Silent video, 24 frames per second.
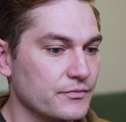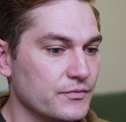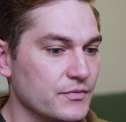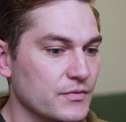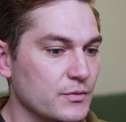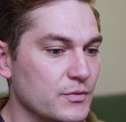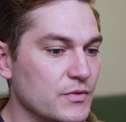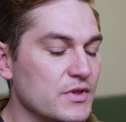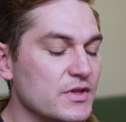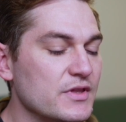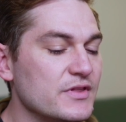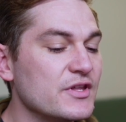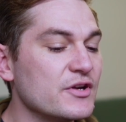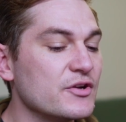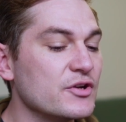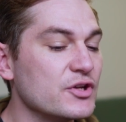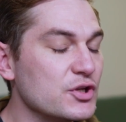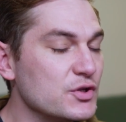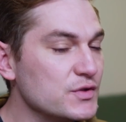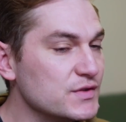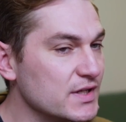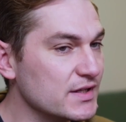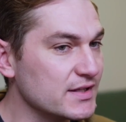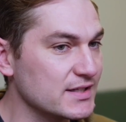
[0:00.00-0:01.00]
they're
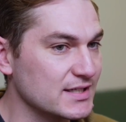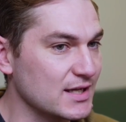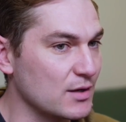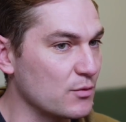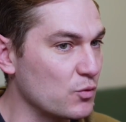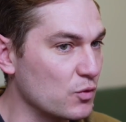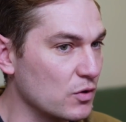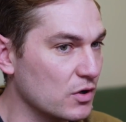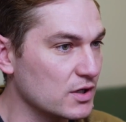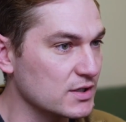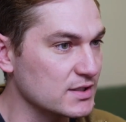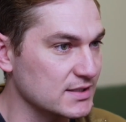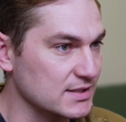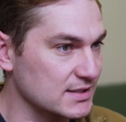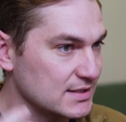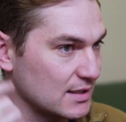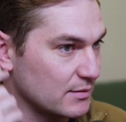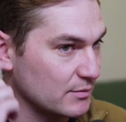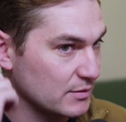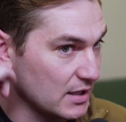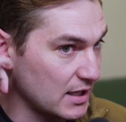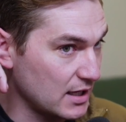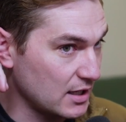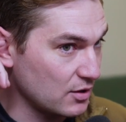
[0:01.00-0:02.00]
using the same words and the
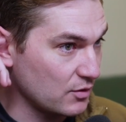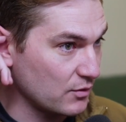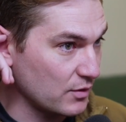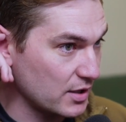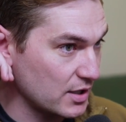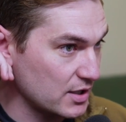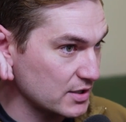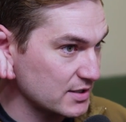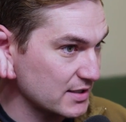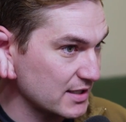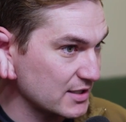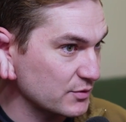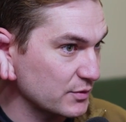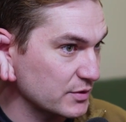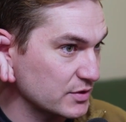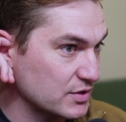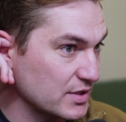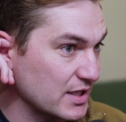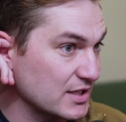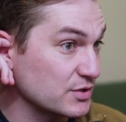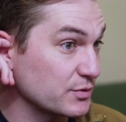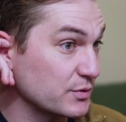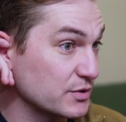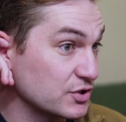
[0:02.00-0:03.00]
same language. And that's
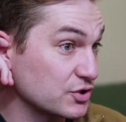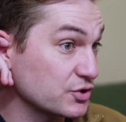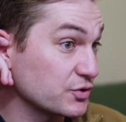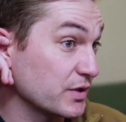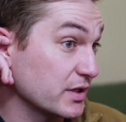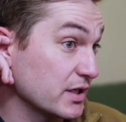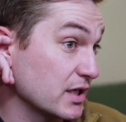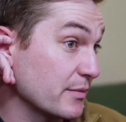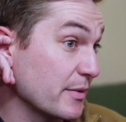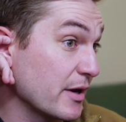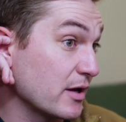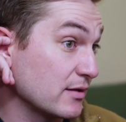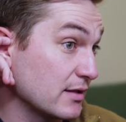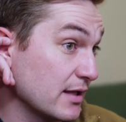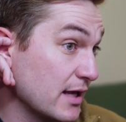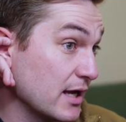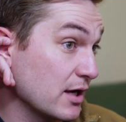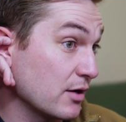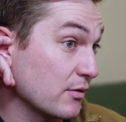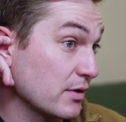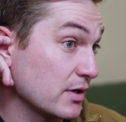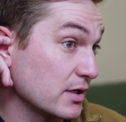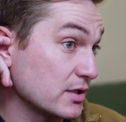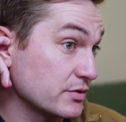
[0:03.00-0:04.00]
what's tricky about
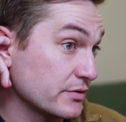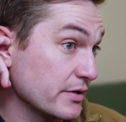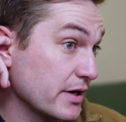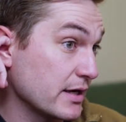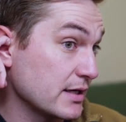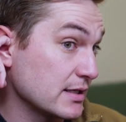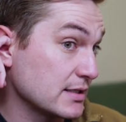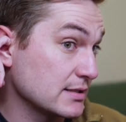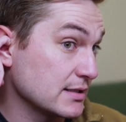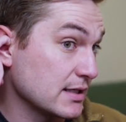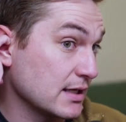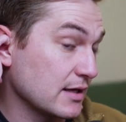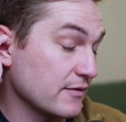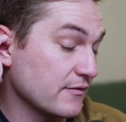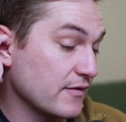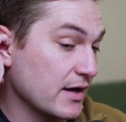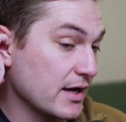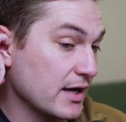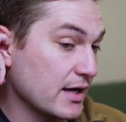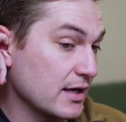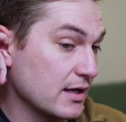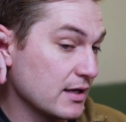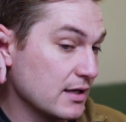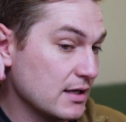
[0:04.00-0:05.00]
language, right? Is like, if
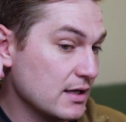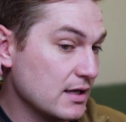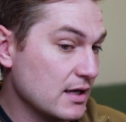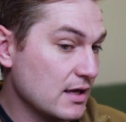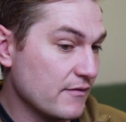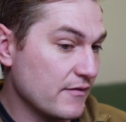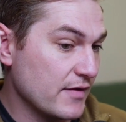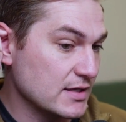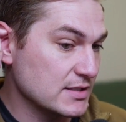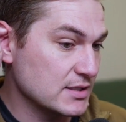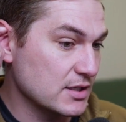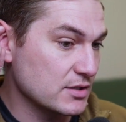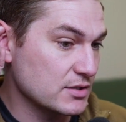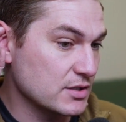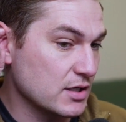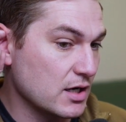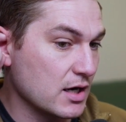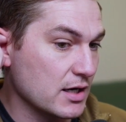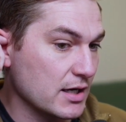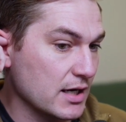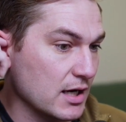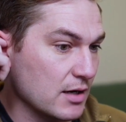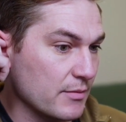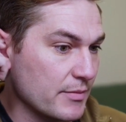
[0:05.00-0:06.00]
I start
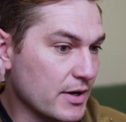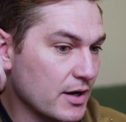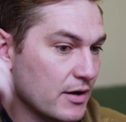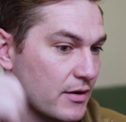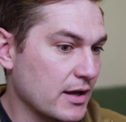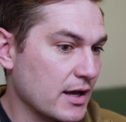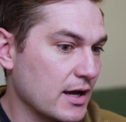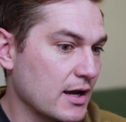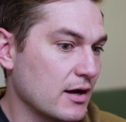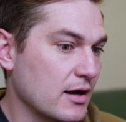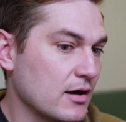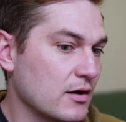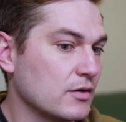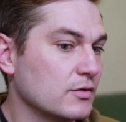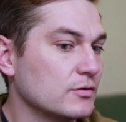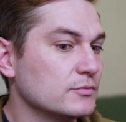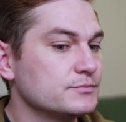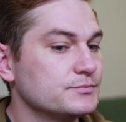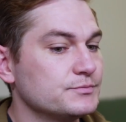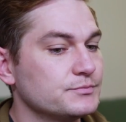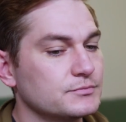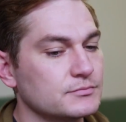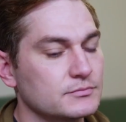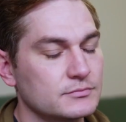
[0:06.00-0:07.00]
talking about how
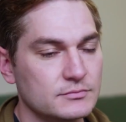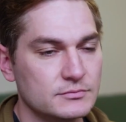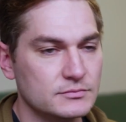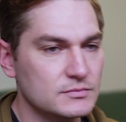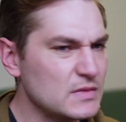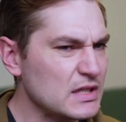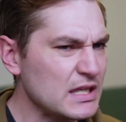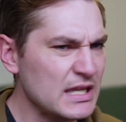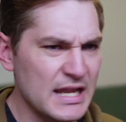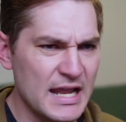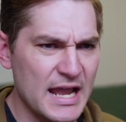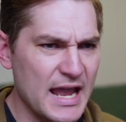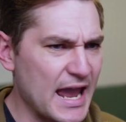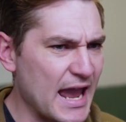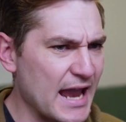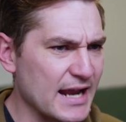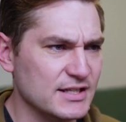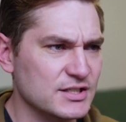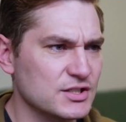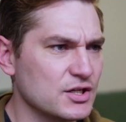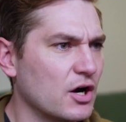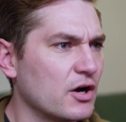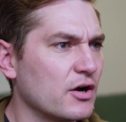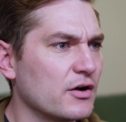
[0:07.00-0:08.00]

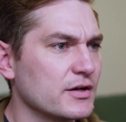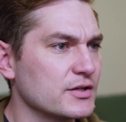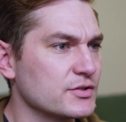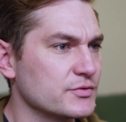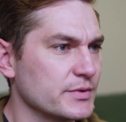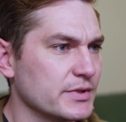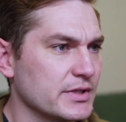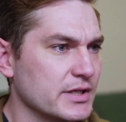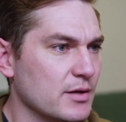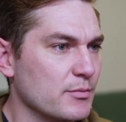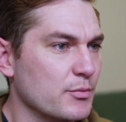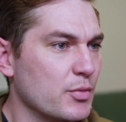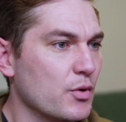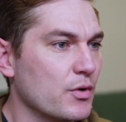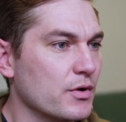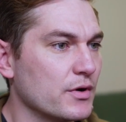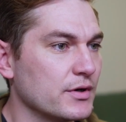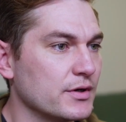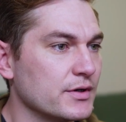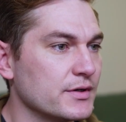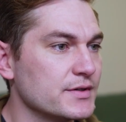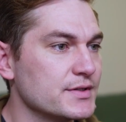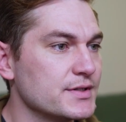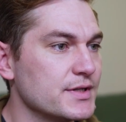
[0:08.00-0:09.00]
X card is really
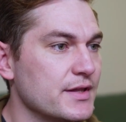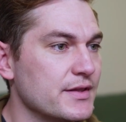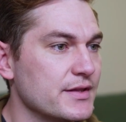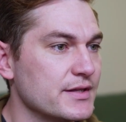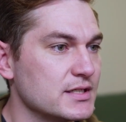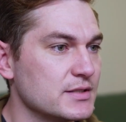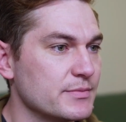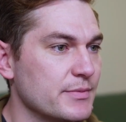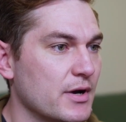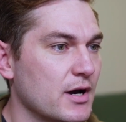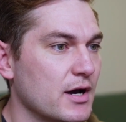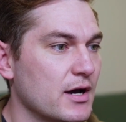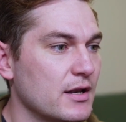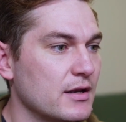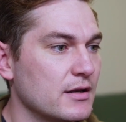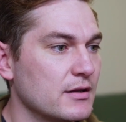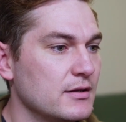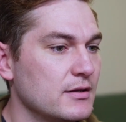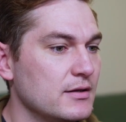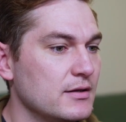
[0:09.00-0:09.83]
important in this spot,